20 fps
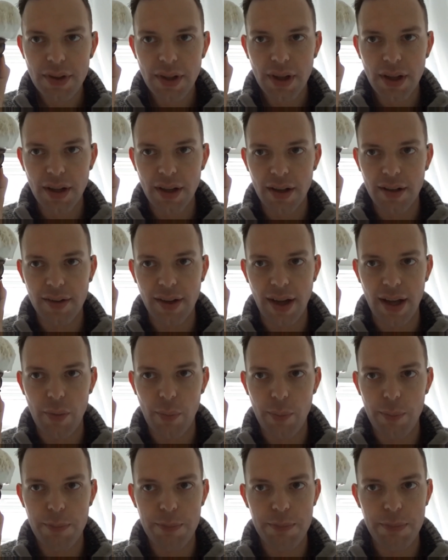And like I say,
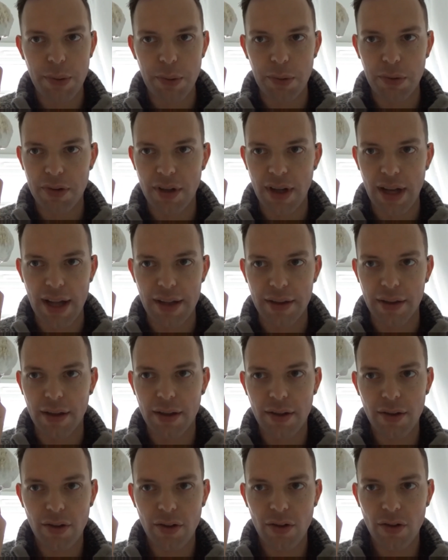it builds a lather
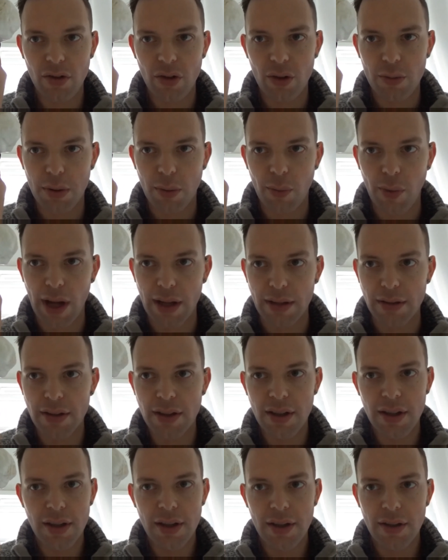super well,
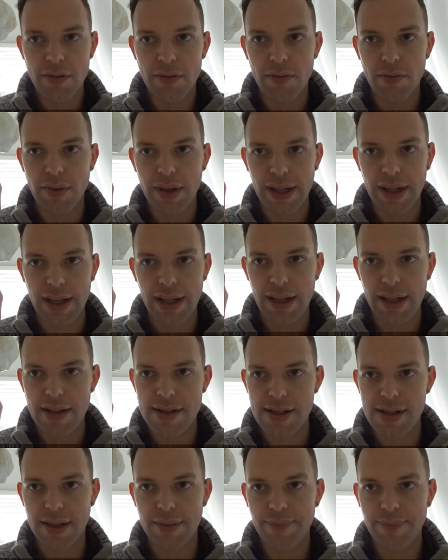really
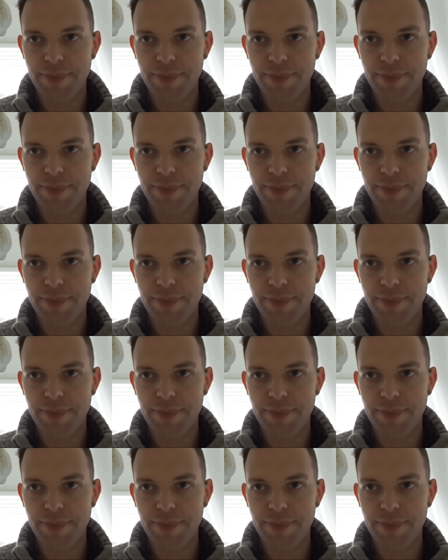easy.